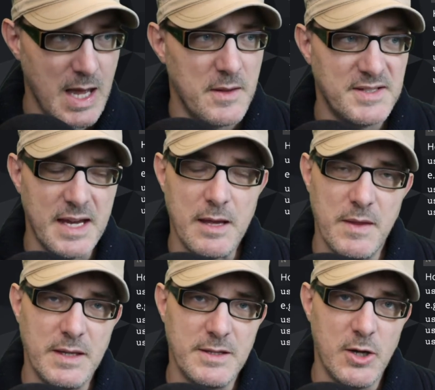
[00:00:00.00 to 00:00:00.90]
The
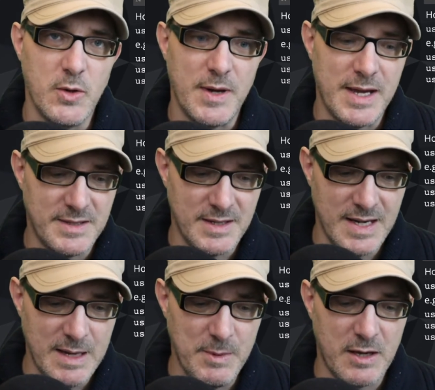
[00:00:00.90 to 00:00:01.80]
second thing to note is a
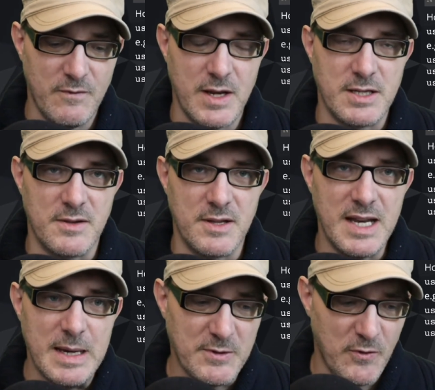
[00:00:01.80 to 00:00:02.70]
naming convention. The
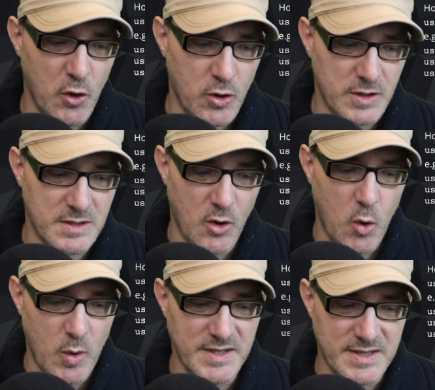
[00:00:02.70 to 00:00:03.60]
names of hooks
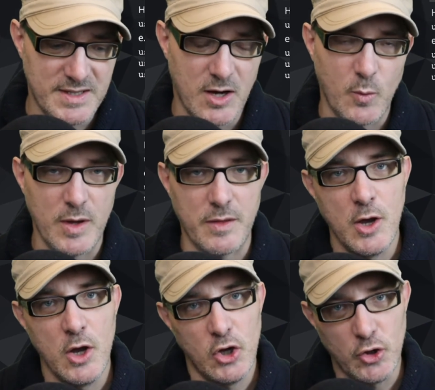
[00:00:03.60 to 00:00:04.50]
always start with
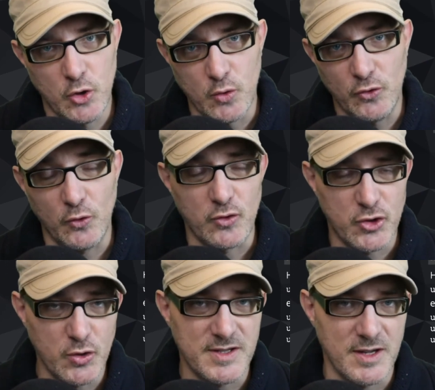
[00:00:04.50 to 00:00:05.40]
use, or
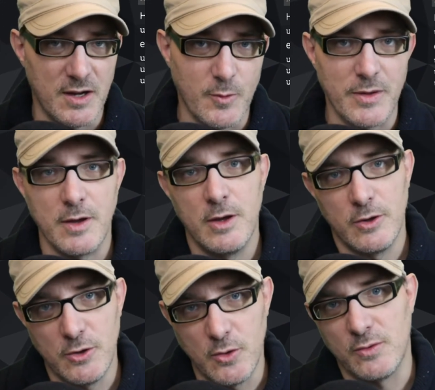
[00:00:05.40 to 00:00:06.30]
should start with
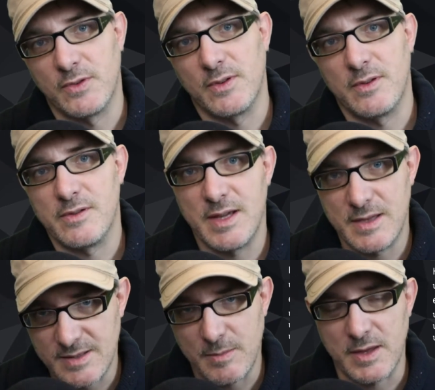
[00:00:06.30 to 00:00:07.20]
use,
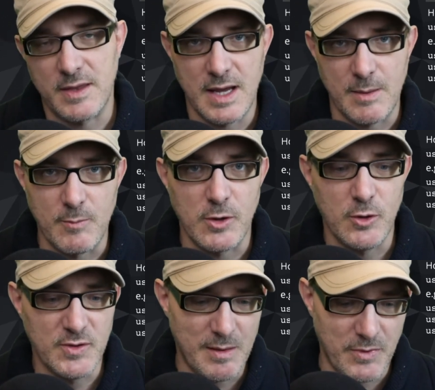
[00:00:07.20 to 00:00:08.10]
then something, the name,
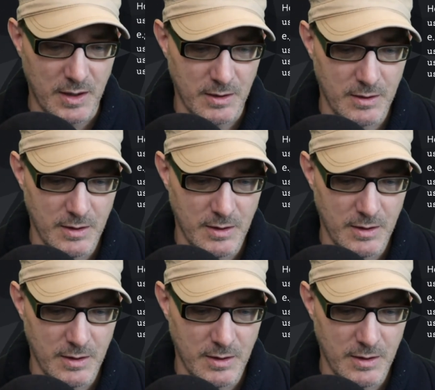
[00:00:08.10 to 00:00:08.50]
use something.